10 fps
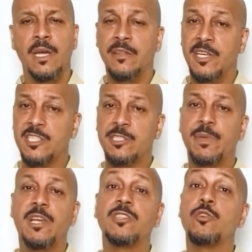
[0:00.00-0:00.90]
This is
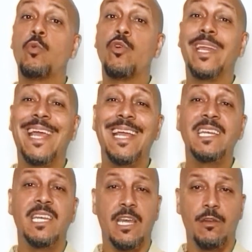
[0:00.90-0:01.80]
because the word
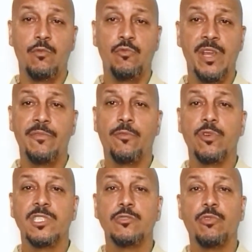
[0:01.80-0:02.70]
Indian
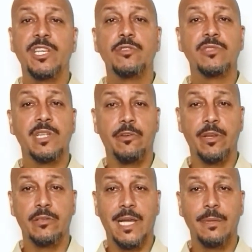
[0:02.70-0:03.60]
reinforces racial
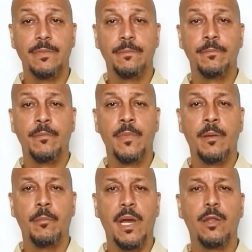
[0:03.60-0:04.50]
stereotypes.
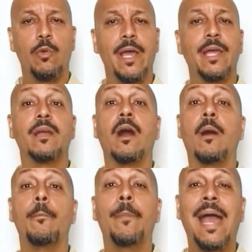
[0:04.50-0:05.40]
By the way, a
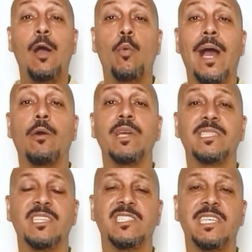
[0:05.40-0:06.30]
powwow is
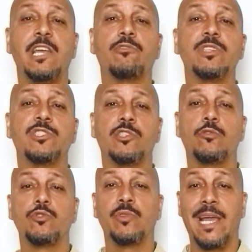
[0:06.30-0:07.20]
a sacred
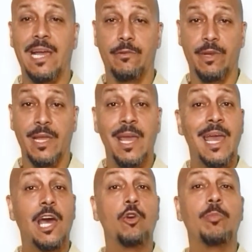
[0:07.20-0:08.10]
social gathering
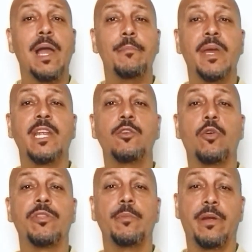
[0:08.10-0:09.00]
held by many
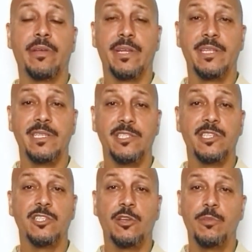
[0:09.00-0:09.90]
North American
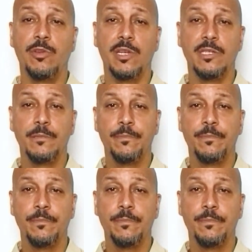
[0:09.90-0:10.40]
indigenous communities.